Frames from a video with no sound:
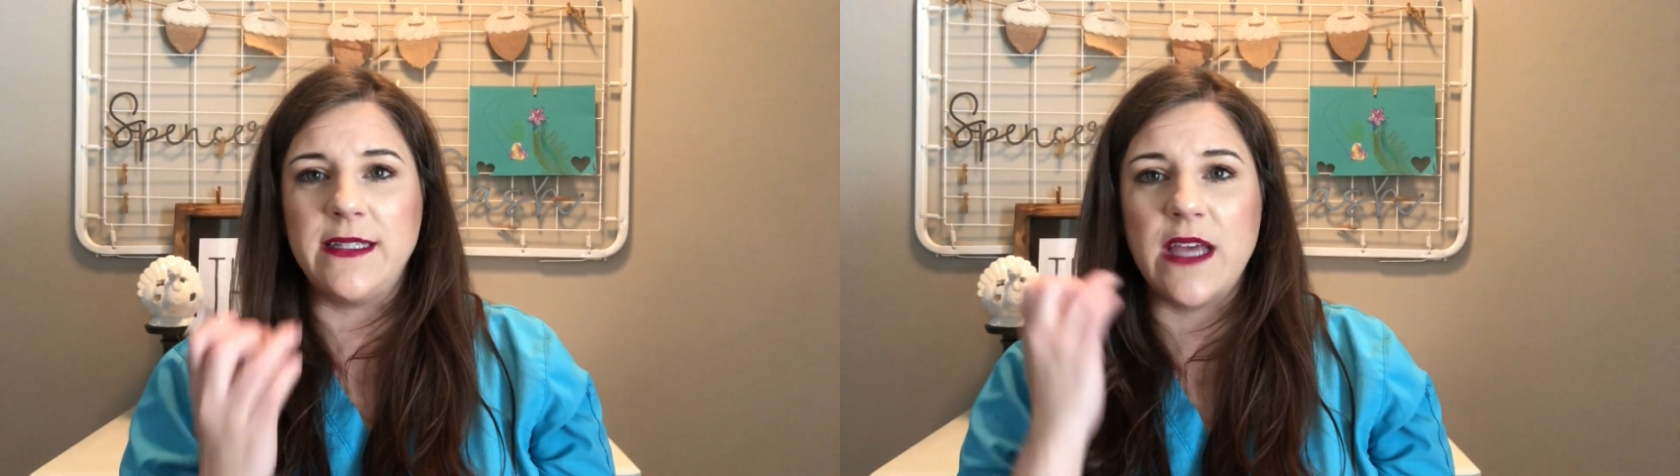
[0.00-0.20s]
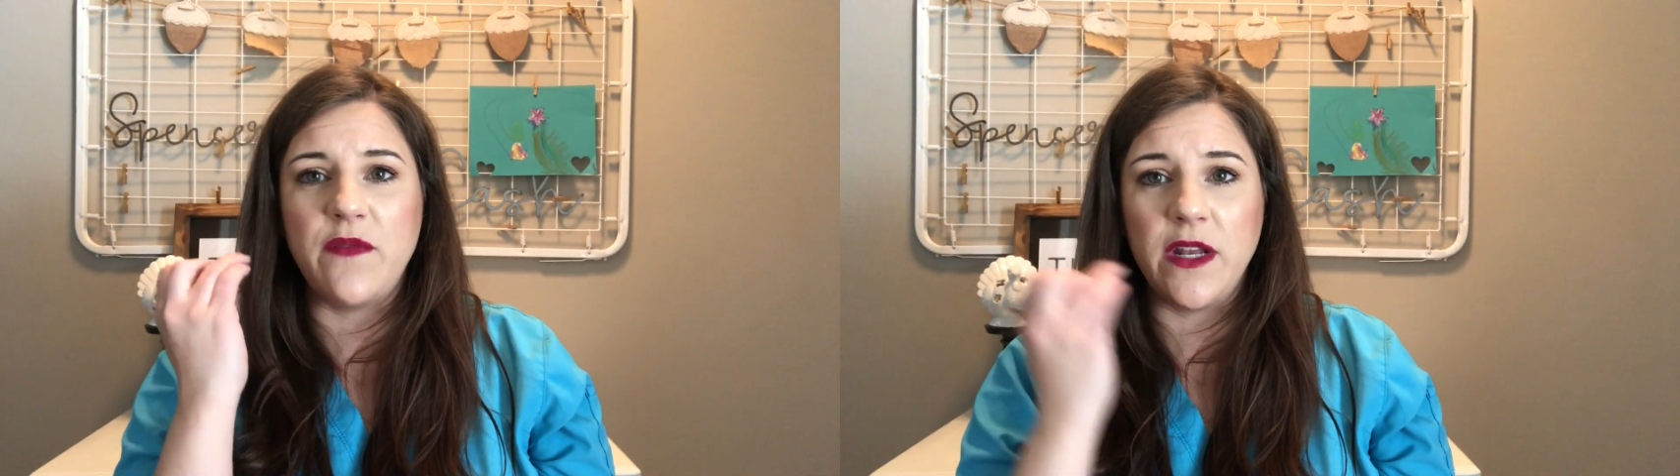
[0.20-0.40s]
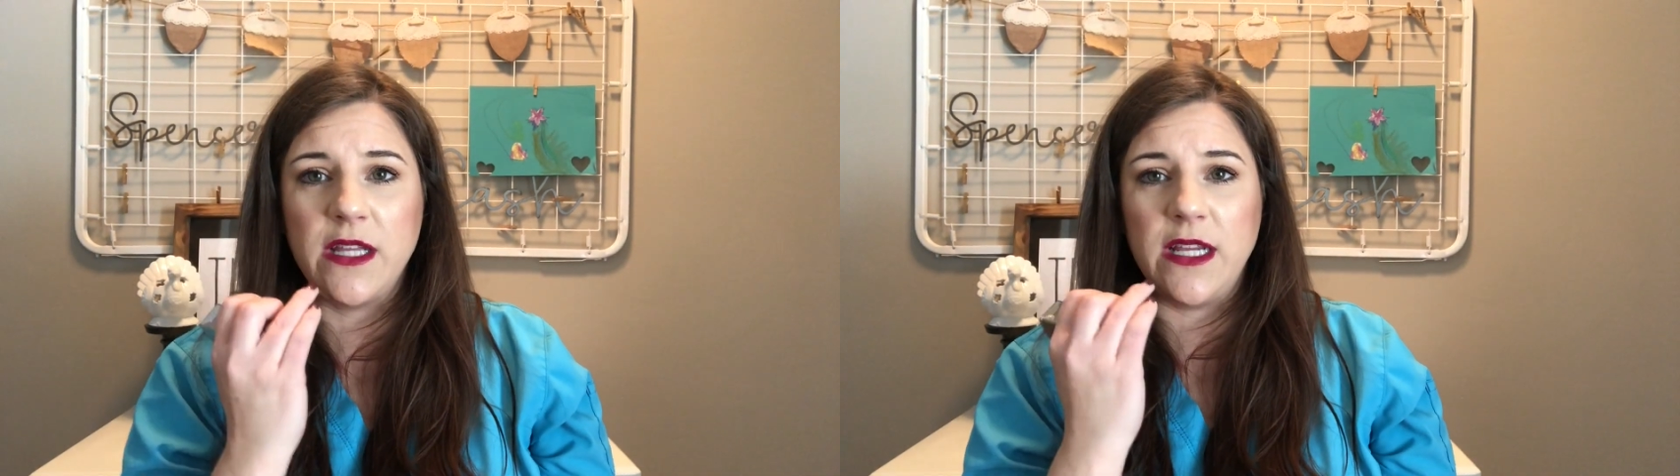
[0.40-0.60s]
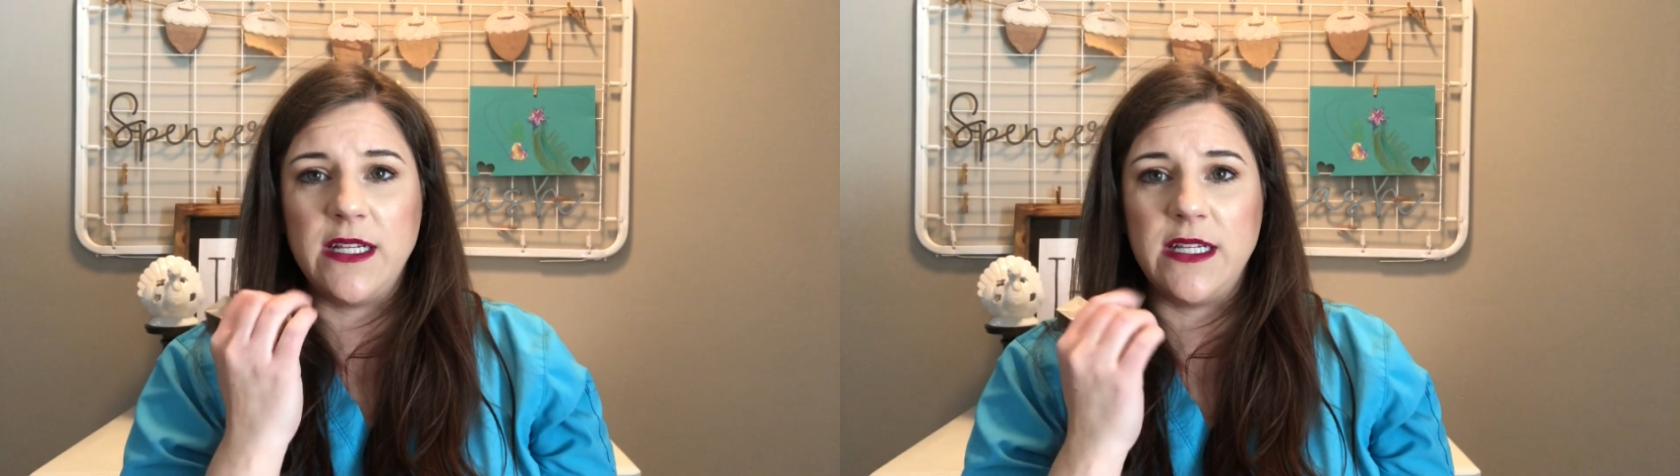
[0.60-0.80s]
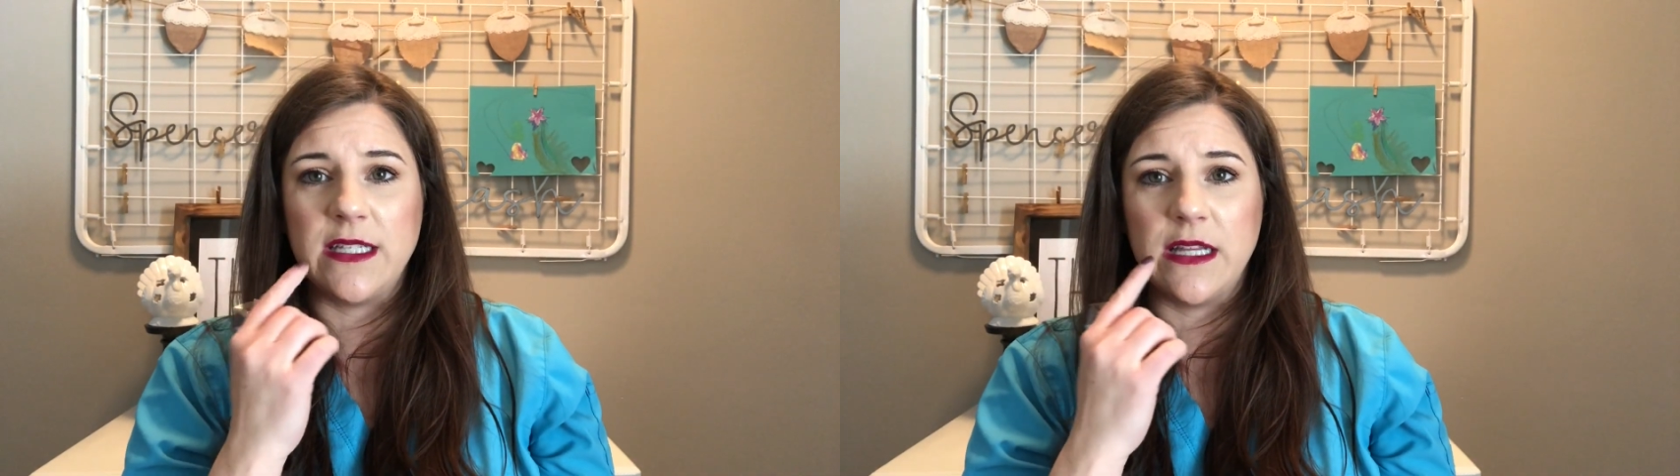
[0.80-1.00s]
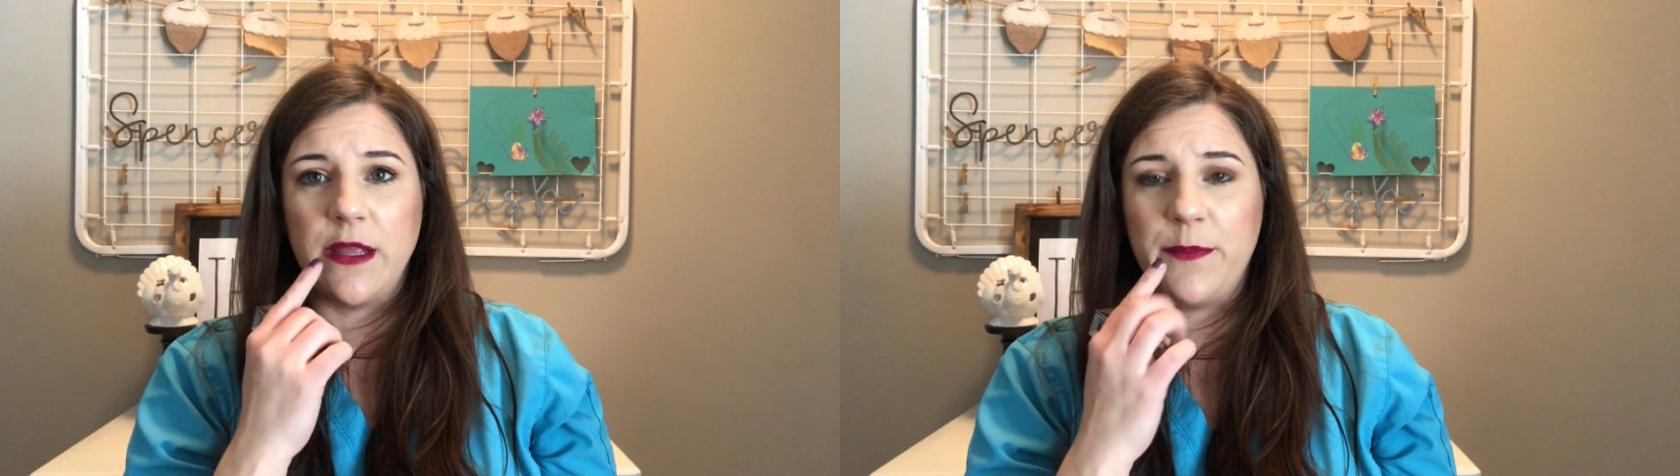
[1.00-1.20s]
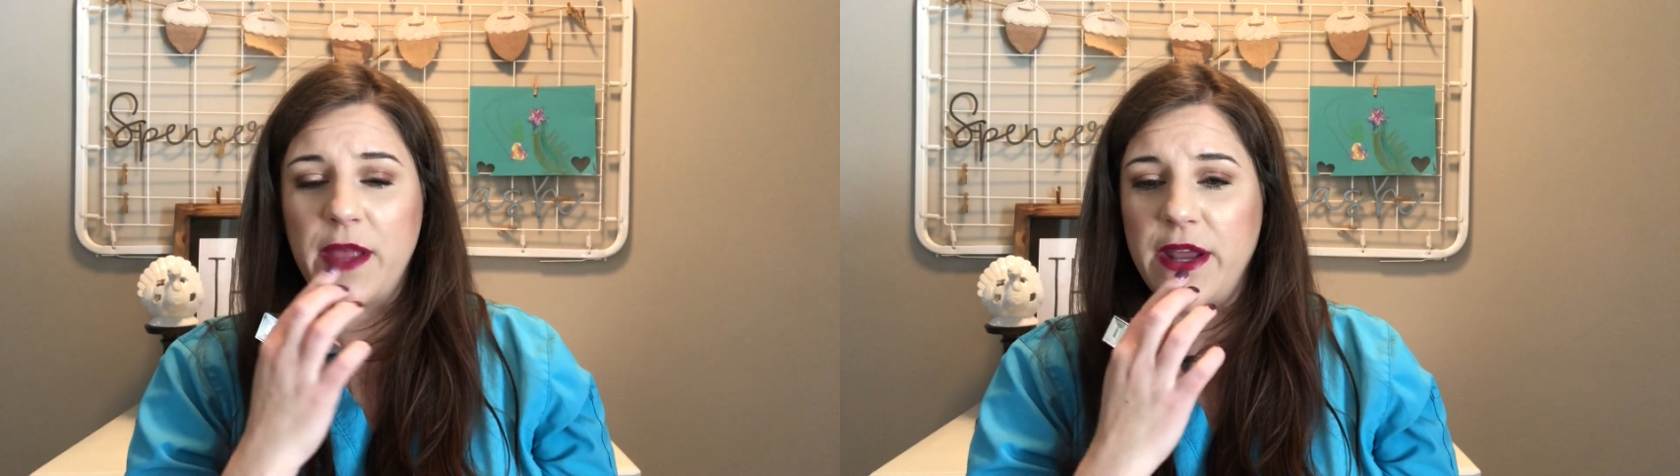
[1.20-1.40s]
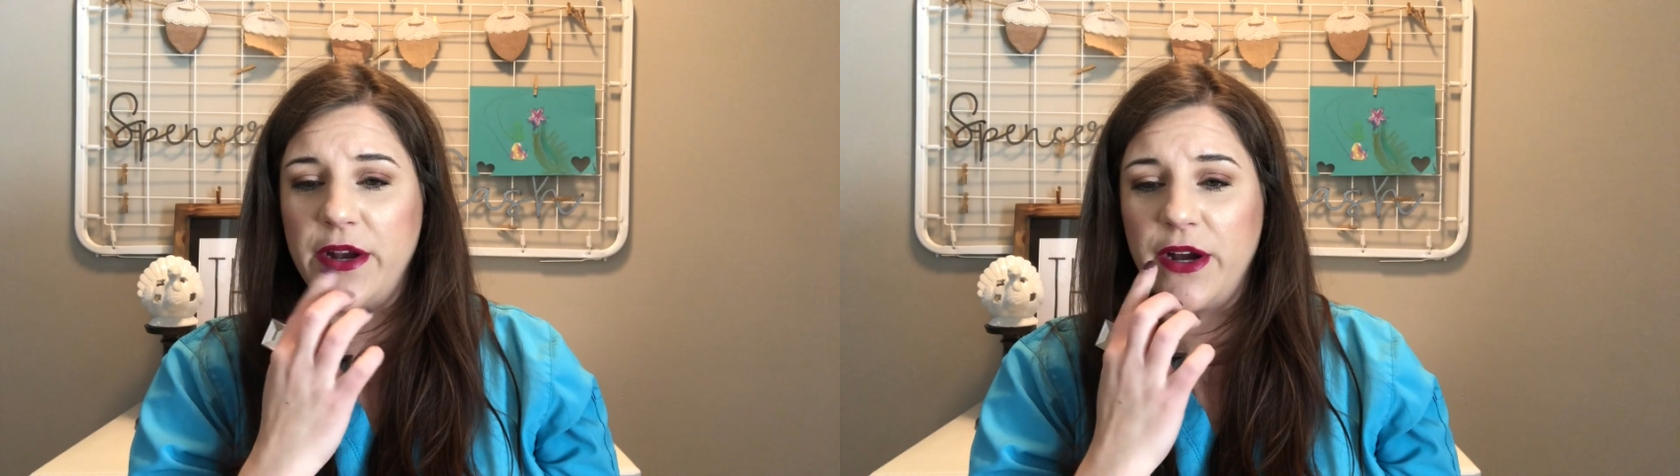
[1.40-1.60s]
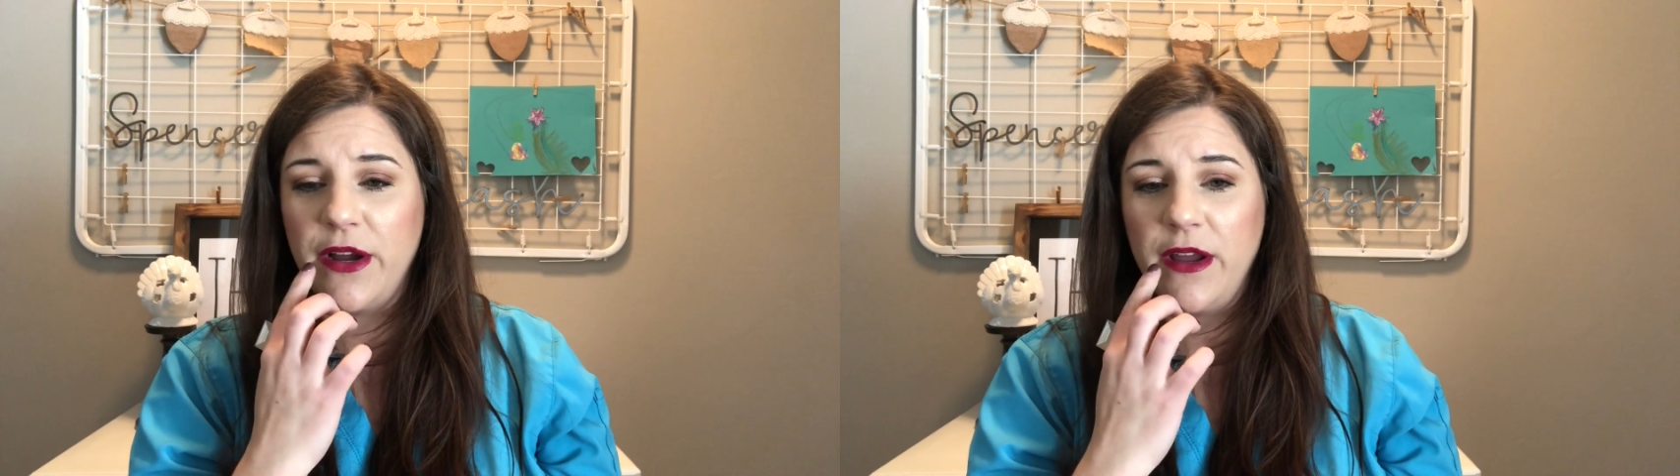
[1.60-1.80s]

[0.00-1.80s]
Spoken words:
Definitely needs a lip liner.